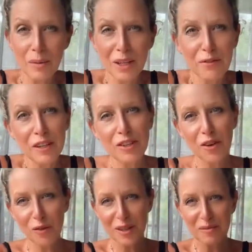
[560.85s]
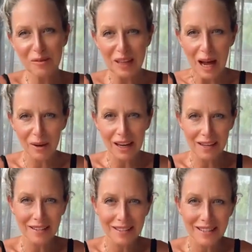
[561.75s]
I'm going to finish off with some flower
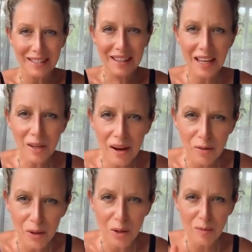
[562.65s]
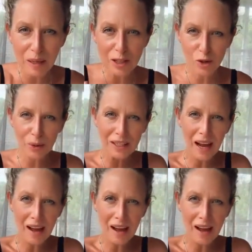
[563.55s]
essences. And thank you everyone who's been joining.